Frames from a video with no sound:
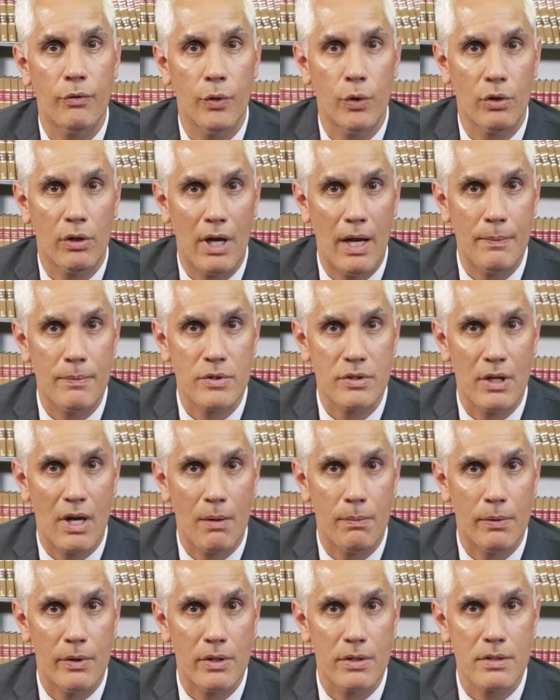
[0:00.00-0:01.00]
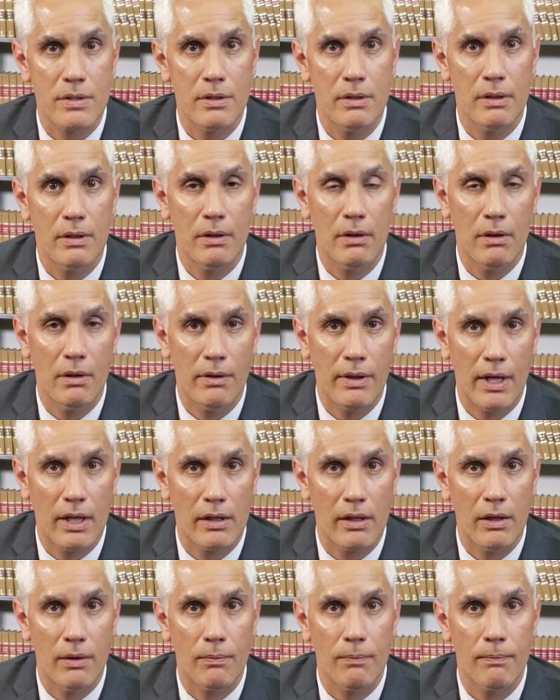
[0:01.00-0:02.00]
through Crime Stoppers.
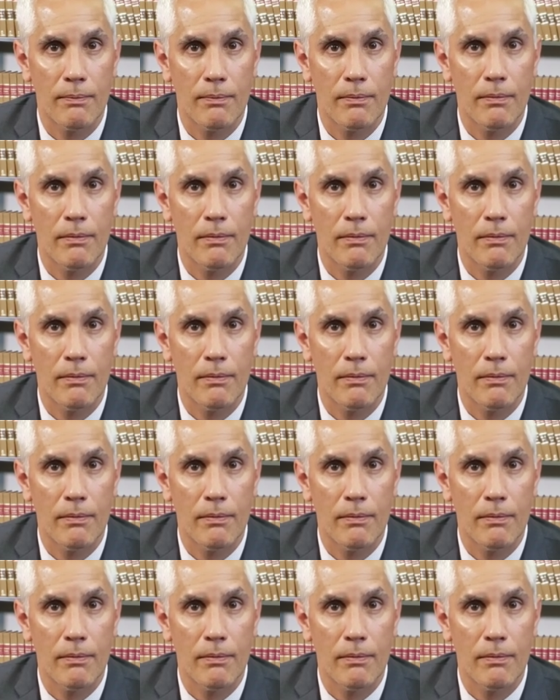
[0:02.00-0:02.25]
Thank you.